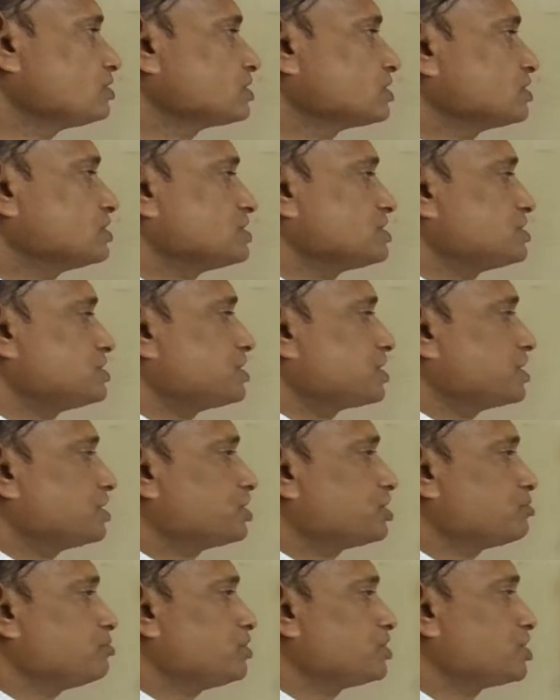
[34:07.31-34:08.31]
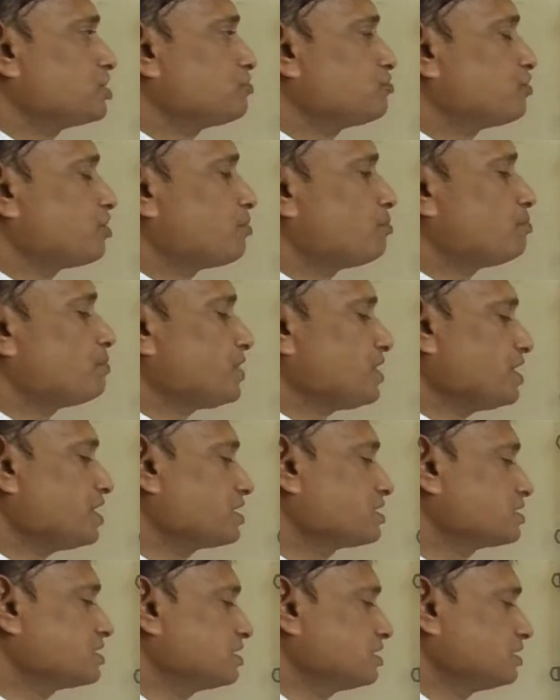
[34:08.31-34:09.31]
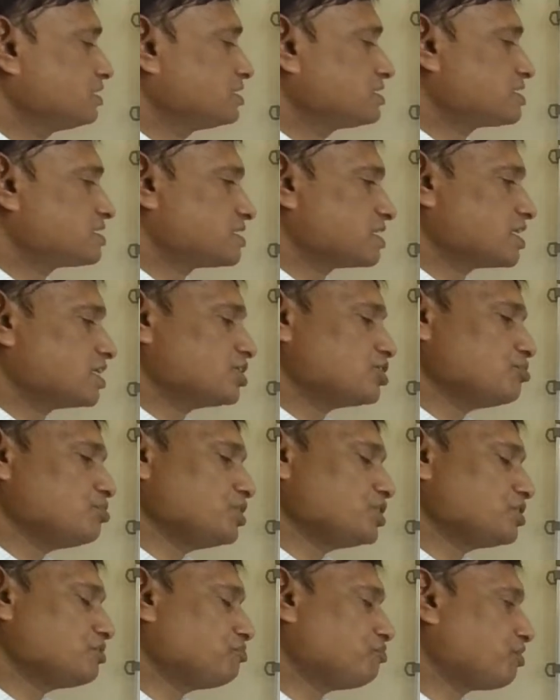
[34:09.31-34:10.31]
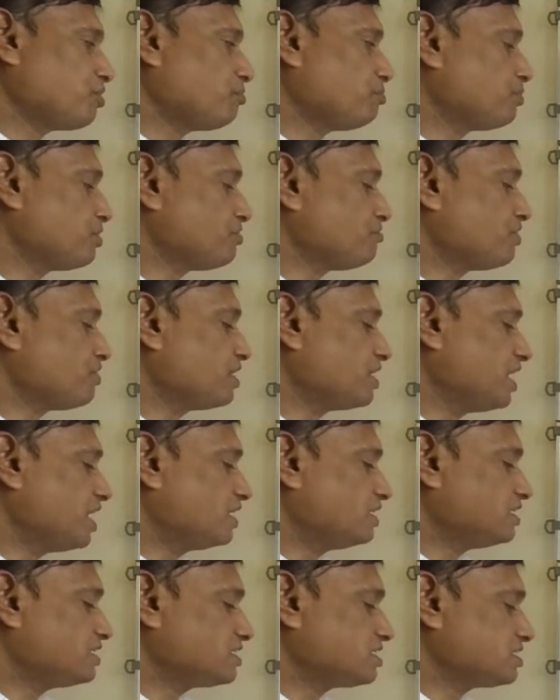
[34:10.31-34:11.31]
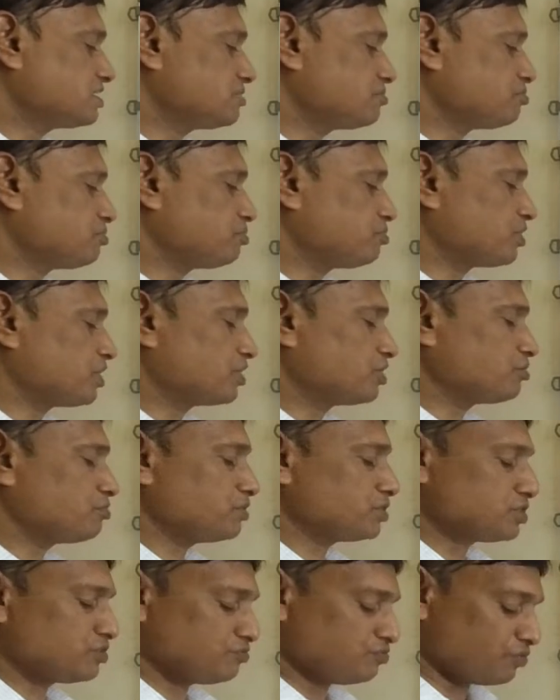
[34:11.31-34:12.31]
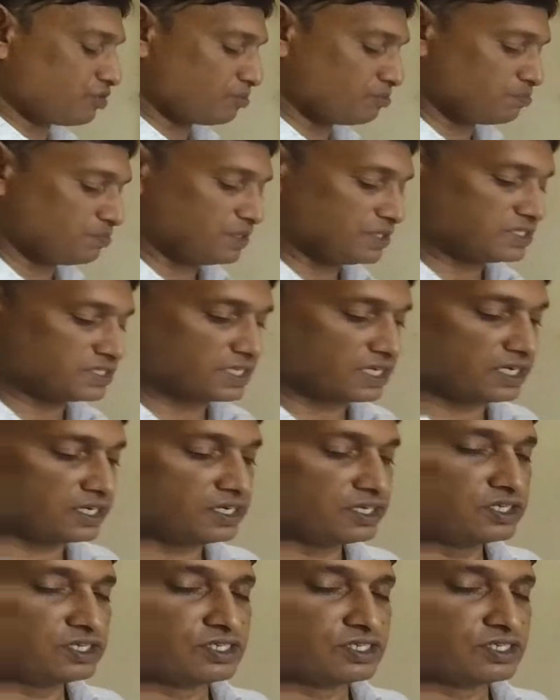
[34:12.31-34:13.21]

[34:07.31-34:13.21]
So this is the contribution from px, this is the contribution from py, and this is the contribution from pz.